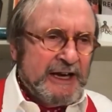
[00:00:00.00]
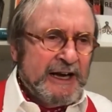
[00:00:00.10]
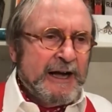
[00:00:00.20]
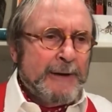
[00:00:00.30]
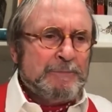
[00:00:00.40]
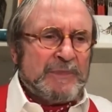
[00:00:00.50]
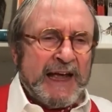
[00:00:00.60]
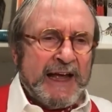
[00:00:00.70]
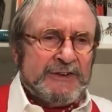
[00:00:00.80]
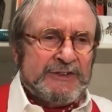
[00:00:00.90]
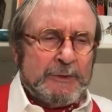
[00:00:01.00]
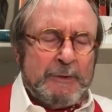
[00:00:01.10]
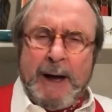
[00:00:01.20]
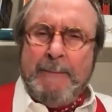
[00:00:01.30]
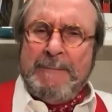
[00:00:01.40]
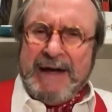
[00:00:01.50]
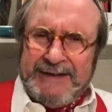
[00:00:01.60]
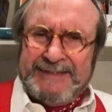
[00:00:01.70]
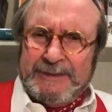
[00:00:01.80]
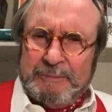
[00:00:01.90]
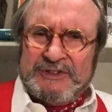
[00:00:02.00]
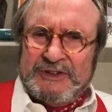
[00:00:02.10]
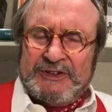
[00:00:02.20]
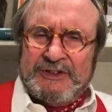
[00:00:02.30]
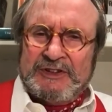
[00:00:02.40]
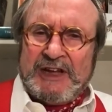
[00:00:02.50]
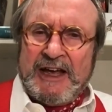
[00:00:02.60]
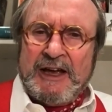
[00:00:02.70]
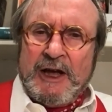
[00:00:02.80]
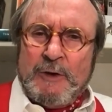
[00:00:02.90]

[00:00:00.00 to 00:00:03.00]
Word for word: um, and some amazing businesses there,